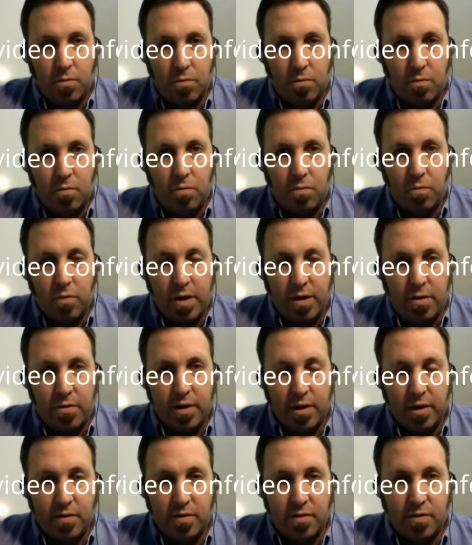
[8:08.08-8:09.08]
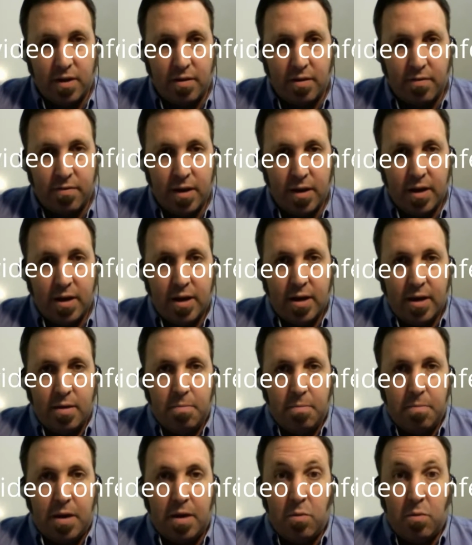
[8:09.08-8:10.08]
rendering and stuff.
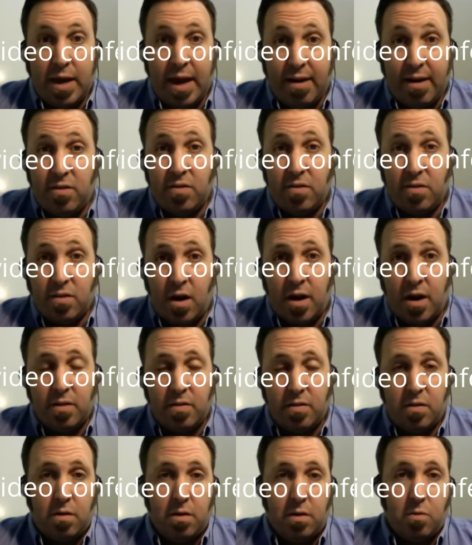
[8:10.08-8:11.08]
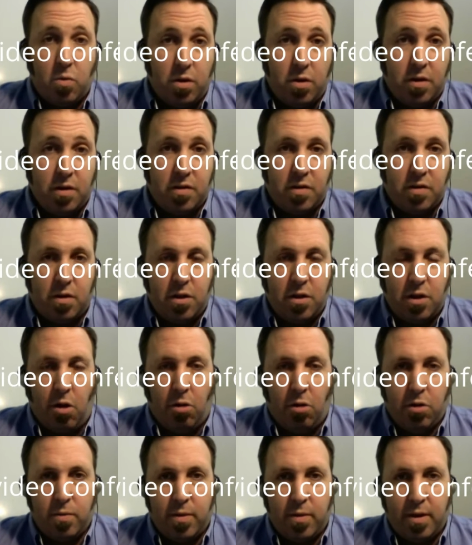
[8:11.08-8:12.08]
But we have designed it so it works on the
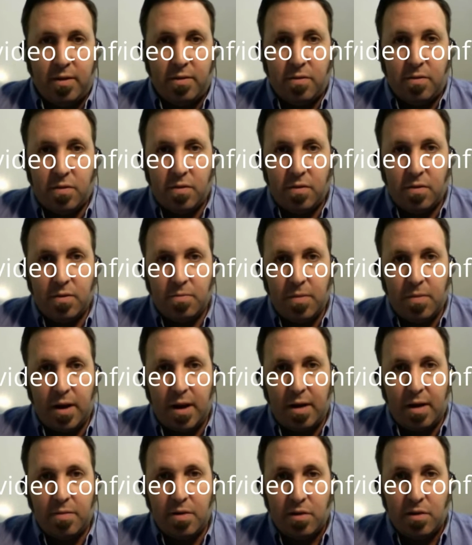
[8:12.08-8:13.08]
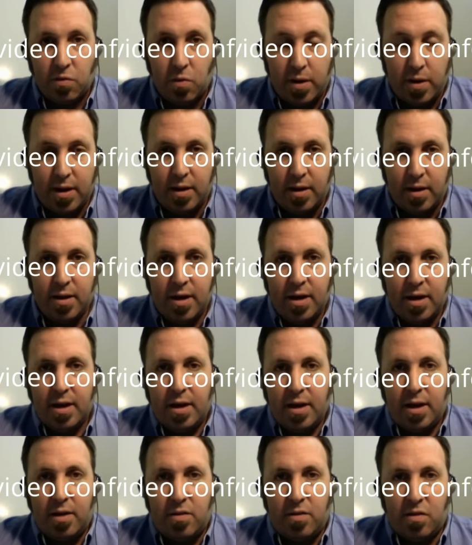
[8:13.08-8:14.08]
older ones as well.
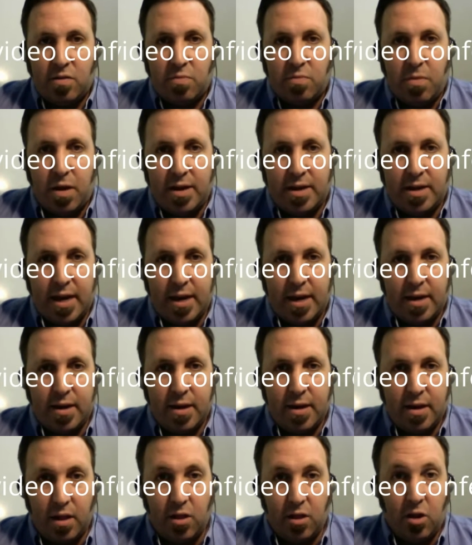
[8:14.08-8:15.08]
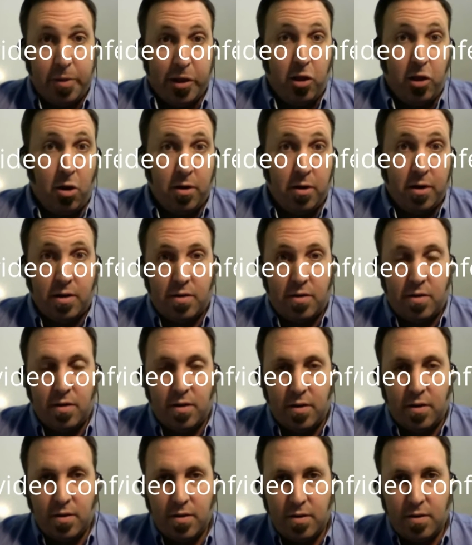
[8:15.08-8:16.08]
It just might take a little bit longer
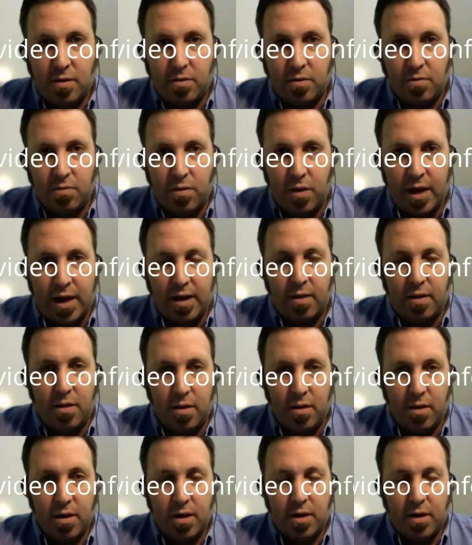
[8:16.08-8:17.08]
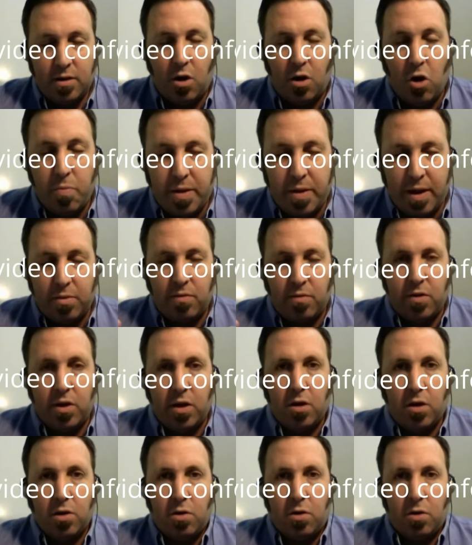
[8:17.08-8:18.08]
to open up the
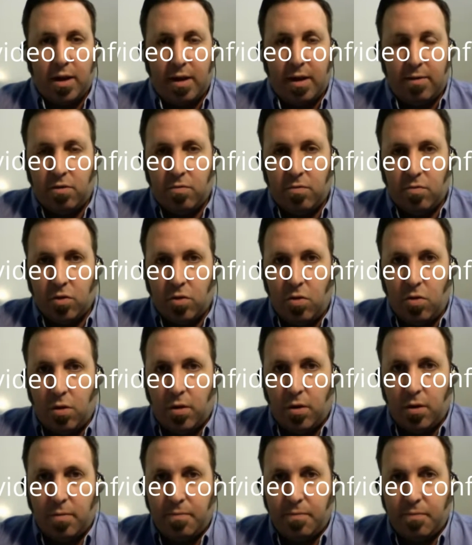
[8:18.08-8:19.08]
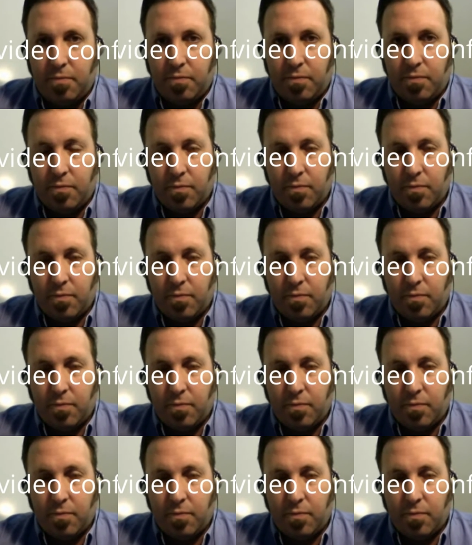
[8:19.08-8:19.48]
video call after you've recorded it.